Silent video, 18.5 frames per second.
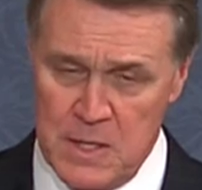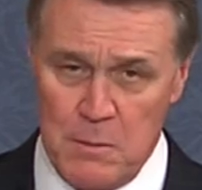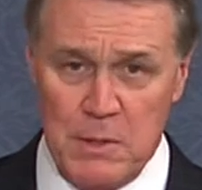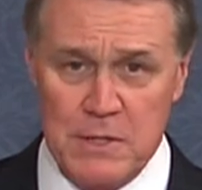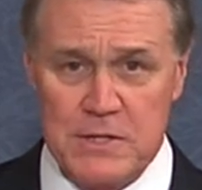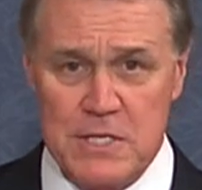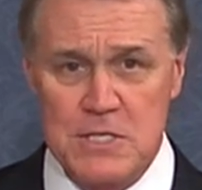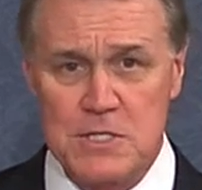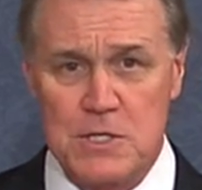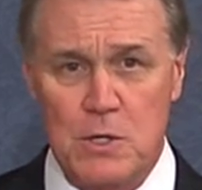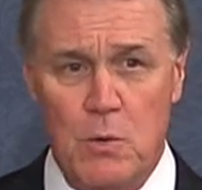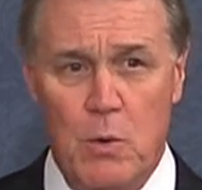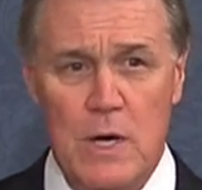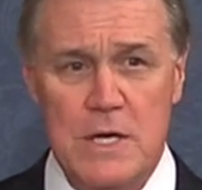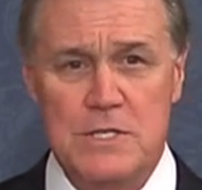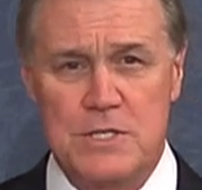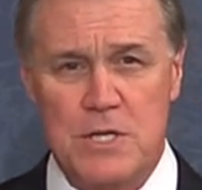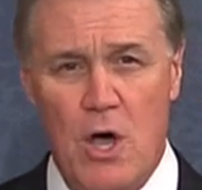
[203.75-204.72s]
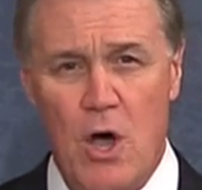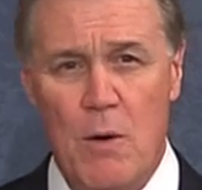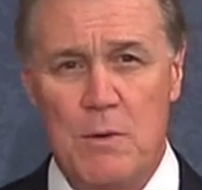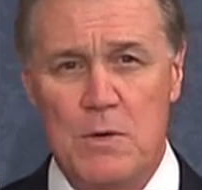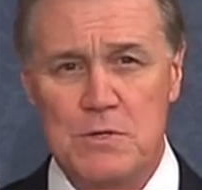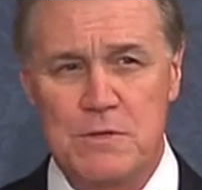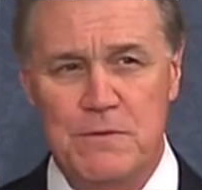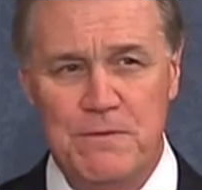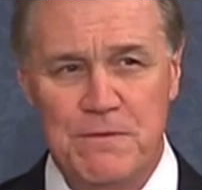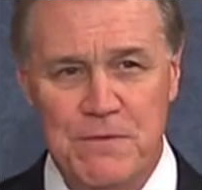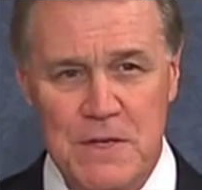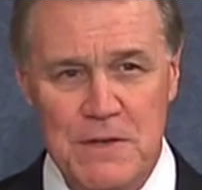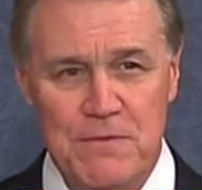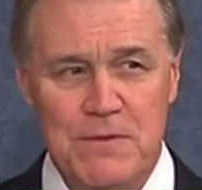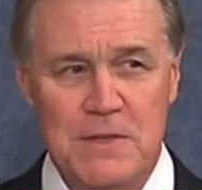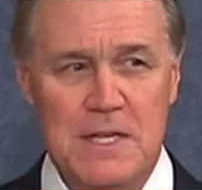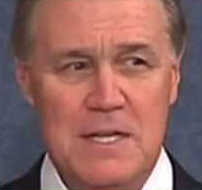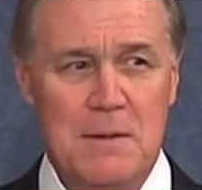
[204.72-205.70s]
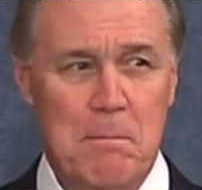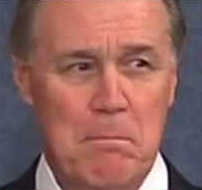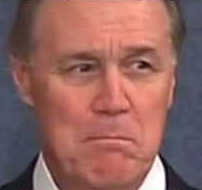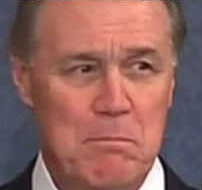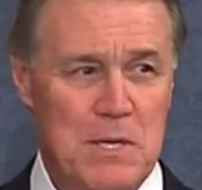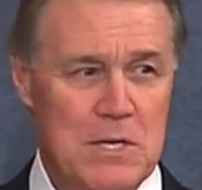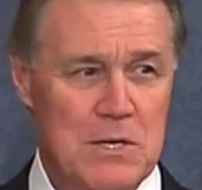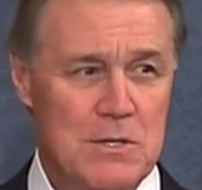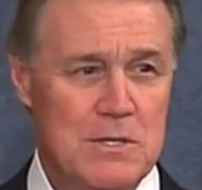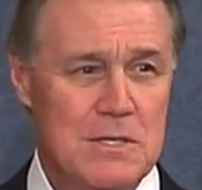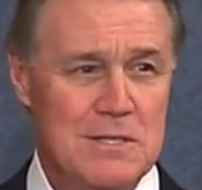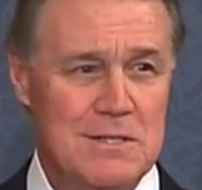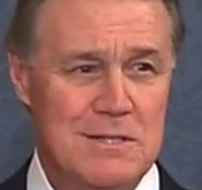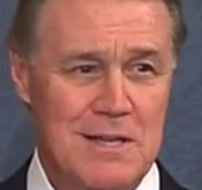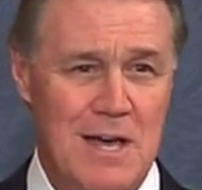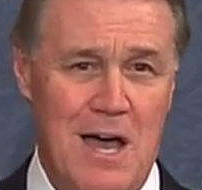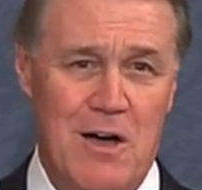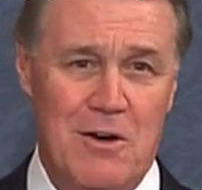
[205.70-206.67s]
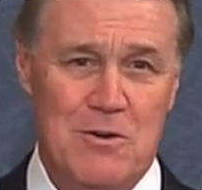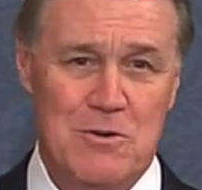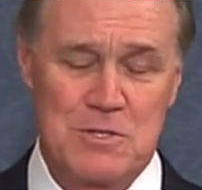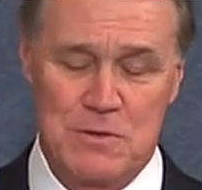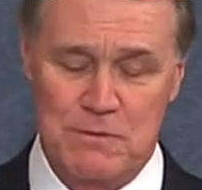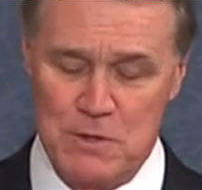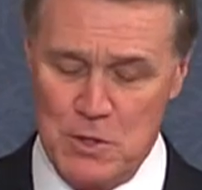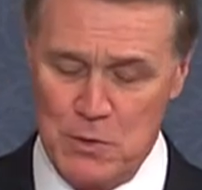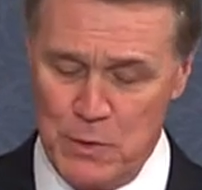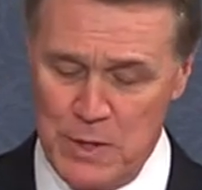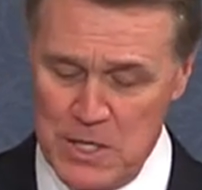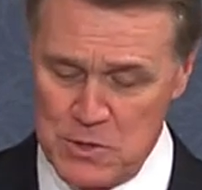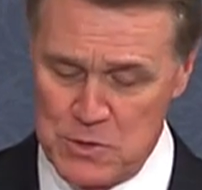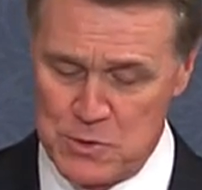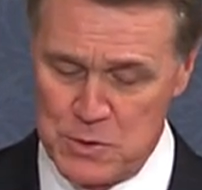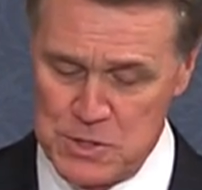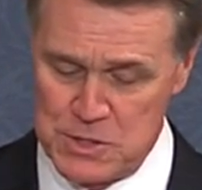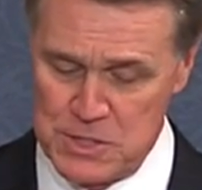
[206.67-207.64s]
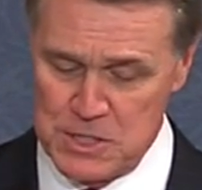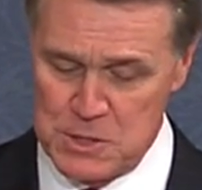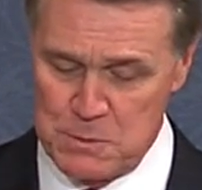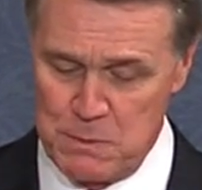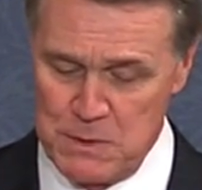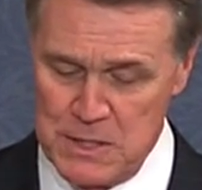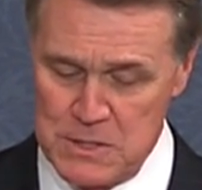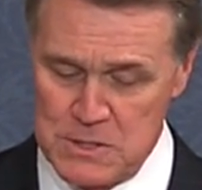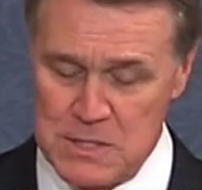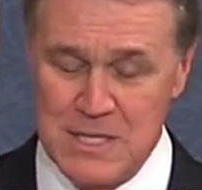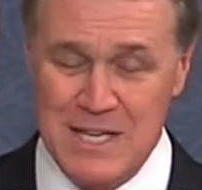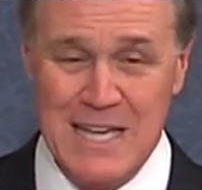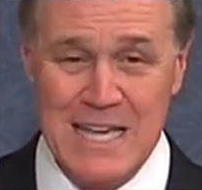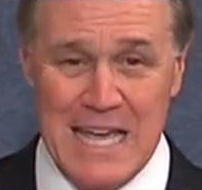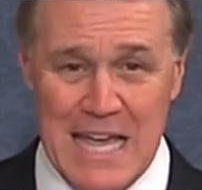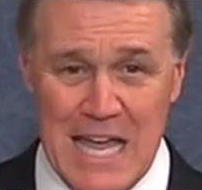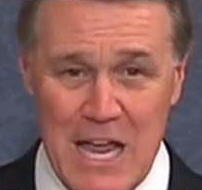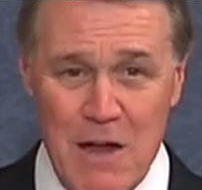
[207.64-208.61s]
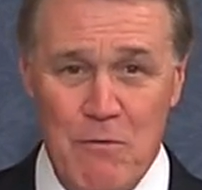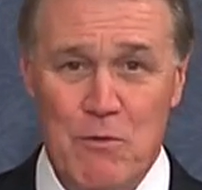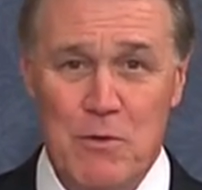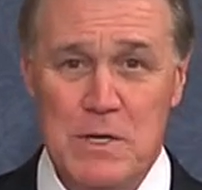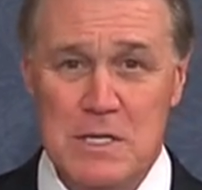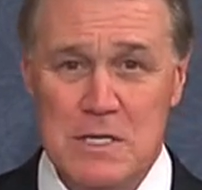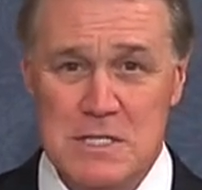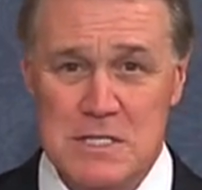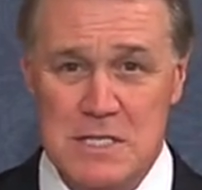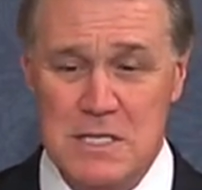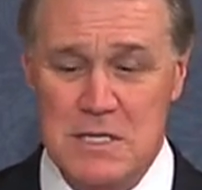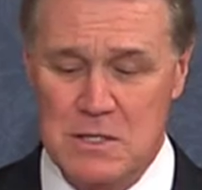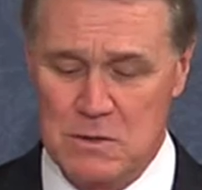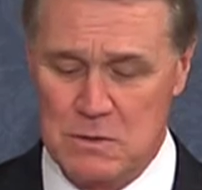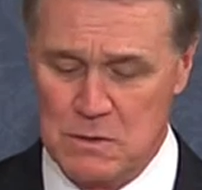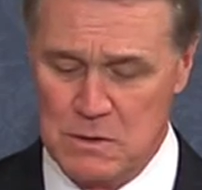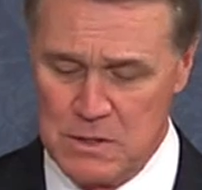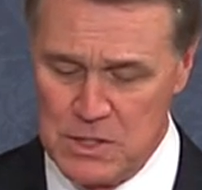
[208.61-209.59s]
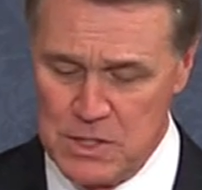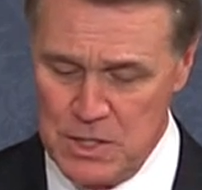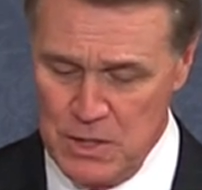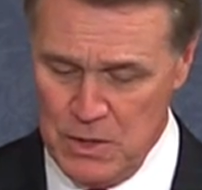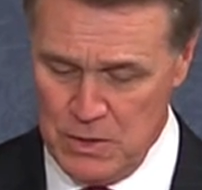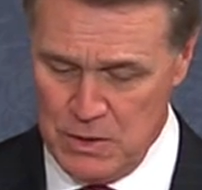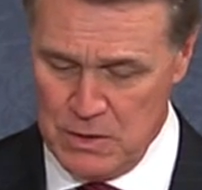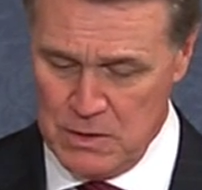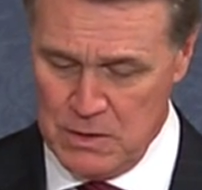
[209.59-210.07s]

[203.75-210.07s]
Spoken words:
But this equates to almost $50 billion of new interest expense every single year.